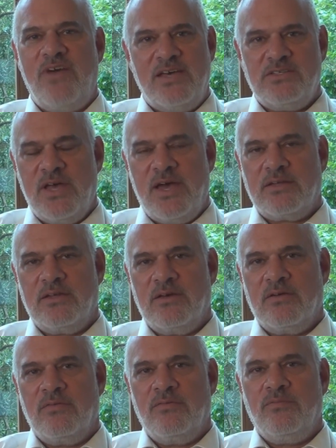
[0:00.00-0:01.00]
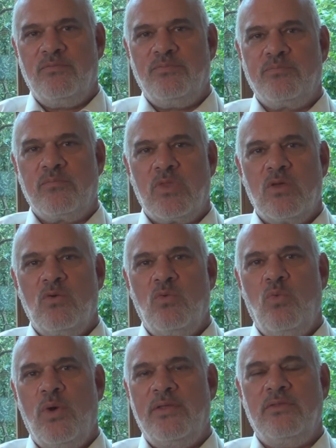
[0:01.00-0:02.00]
fast-acting.
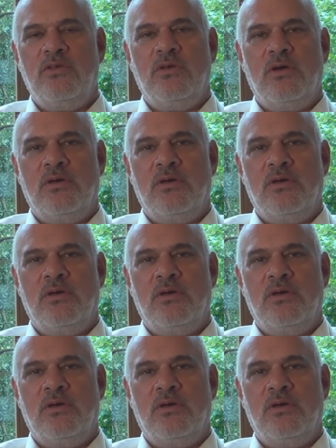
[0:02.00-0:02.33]
When